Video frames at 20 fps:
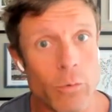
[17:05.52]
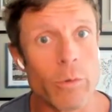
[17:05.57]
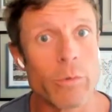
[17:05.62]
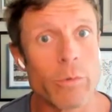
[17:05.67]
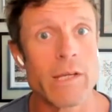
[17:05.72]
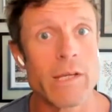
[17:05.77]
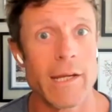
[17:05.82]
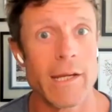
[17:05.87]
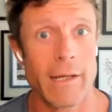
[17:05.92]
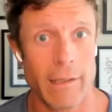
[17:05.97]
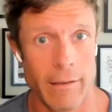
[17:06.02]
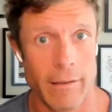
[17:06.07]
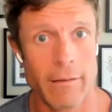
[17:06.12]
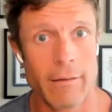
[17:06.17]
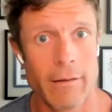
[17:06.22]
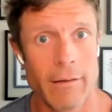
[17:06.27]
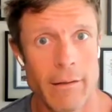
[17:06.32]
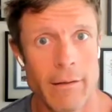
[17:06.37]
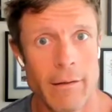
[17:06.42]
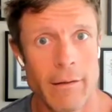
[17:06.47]
a new routine,
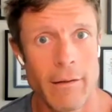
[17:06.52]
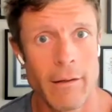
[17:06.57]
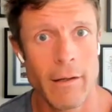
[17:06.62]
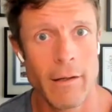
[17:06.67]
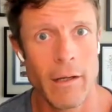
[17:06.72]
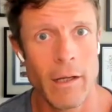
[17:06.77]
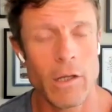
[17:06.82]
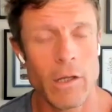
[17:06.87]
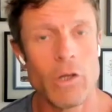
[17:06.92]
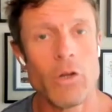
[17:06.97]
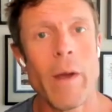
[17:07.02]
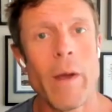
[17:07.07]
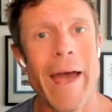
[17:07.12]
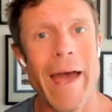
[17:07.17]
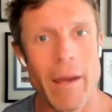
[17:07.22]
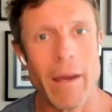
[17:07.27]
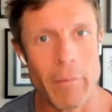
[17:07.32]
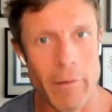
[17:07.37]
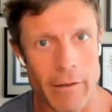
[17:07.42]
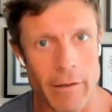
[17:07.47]
a new
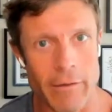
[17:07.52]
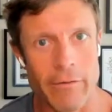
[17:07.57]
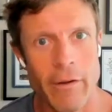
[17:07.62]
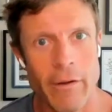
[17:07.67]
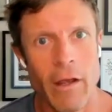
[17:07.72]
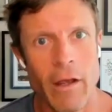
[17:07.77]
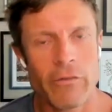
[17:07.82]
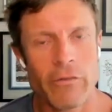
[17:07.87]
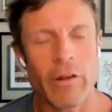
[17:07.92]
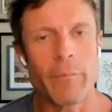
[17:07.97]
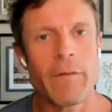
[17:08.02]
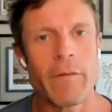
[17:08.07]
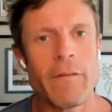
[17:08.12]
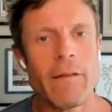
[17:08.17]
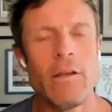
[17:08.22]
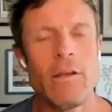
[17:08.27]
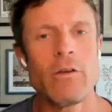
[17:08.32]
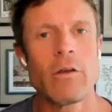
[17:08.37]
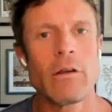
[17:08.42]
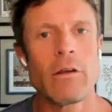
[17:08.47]
habit, something
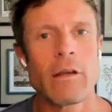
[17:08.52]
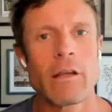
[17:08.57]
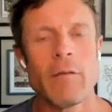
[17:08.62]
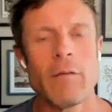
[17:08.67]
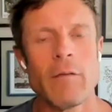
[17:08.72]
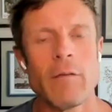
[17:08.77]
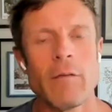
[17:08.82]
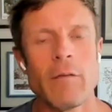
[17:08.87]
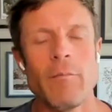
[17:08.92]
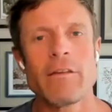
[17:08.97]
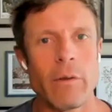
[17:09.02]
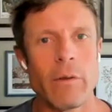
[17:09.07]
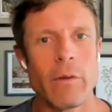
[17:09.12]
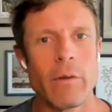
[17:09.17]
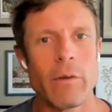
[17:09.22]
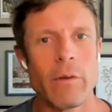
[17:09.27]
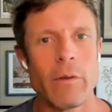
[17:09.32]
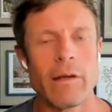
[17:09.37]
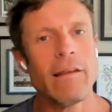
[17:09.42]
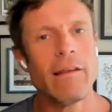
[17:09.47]
that you can commit to
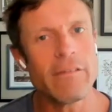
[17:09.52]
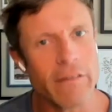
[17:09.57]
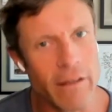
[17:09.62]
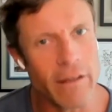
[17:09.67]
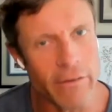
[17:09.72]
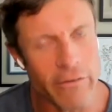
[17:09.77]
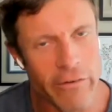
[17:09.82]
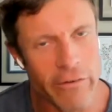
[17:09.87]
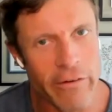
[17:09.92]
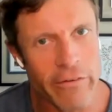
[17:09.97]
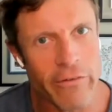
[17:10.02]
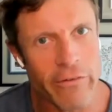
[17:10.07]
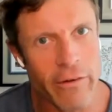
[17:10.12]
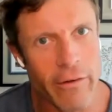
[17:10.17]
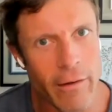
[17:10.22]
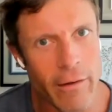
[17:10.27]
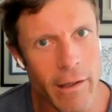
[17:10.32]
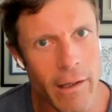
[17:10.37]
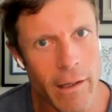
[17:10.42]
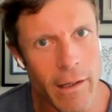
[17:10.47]
doing at least
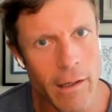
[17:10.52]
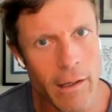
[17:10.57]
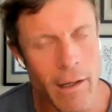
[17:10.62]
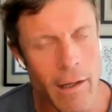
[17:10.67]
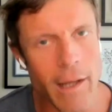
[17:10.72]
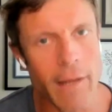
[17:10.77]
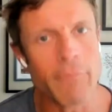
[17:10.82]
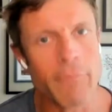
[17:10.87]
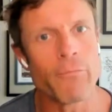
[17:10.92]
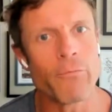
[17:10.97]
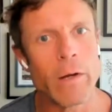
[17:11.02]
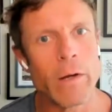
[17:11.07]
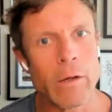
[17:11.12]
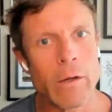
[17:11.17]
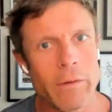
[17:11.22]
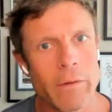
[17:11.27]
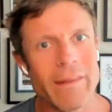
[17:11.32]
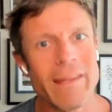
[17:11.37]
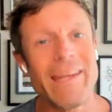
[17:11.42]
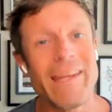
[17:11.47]
consistently and
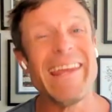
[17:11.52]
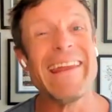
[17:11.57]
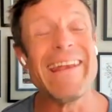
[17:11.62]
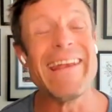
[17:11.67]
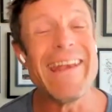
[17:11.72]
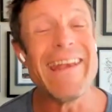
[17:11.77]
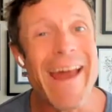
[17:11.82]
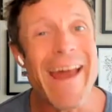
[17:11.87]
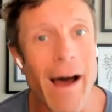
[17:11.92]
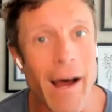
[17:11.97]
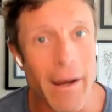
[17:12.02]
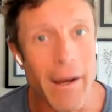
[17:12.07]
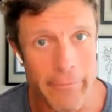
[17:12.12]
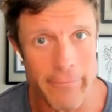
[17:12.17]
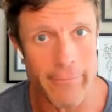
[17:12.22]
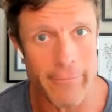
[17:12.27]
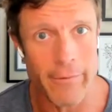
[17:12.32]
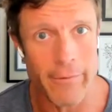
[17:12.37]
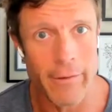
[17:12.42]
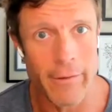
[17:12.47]
frequently
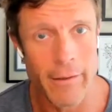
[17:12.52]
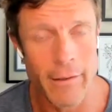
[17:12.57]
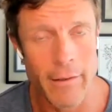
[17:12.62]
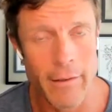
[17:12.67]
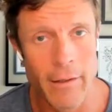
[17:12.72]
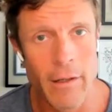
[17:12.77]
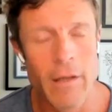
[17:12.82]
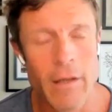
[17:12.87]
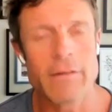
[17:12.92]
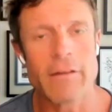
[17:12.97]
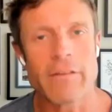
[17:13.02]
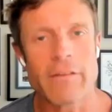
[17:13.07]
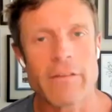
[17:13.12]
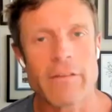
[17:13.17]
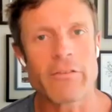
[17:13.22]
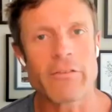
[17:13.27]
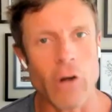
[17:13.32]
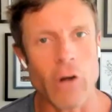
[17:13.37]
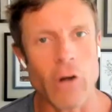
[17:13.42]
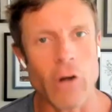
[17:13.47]
enough
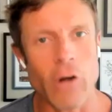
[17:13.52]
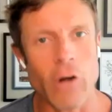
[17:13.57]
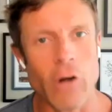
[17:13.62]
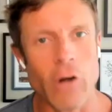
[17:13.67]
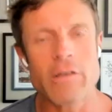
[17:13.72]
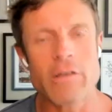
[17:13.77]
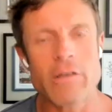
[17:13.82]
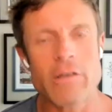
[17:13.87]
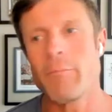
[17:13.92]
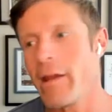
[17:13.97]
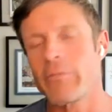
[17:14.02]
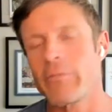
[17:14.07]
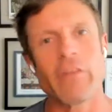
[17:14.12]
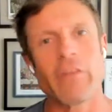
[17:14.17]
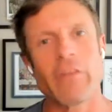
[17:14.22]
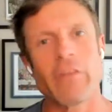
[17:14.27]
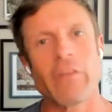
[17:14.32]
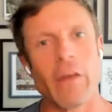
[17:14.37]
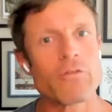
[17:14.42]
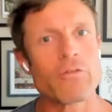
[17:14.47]
to start to make
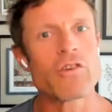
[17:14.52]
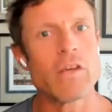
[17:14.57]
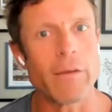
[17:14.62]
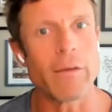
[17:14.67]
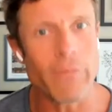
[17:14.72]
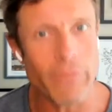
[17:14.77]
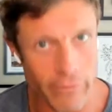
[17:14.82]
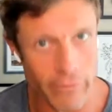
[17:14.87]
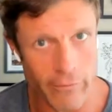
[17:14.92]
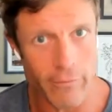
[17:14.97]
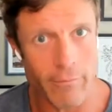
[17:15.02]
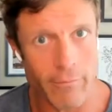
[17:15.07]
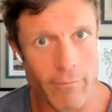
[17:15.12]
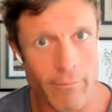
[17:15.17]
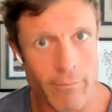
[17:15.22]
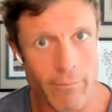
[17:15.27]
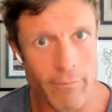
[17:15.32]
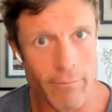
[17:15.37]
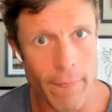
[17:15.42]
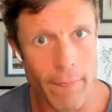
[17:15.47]
some subtle
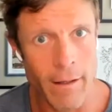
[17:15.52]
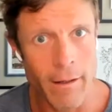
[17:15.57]
shifts.